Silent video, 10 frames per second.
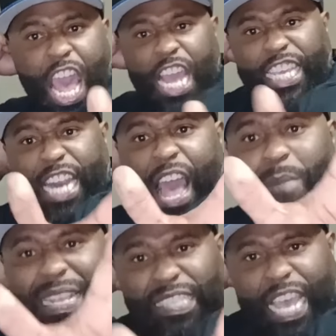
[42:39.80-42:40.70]
get out
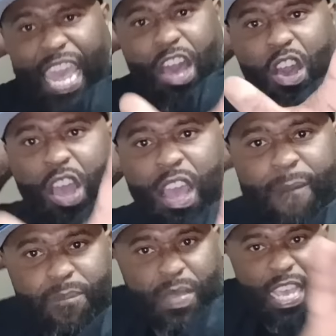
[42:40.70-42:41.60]
my cell.
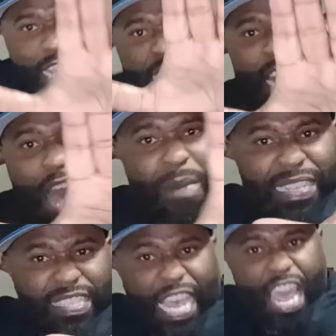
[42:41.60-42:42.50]
Get out my
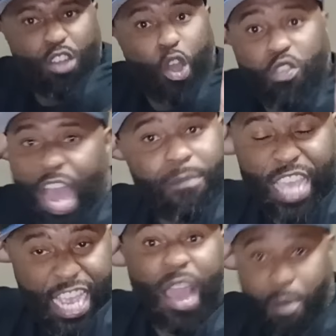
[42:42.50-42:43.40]
cell. Don't come,
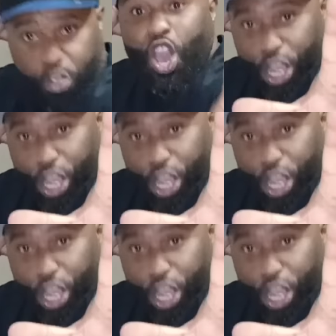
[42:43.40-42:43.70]
come on.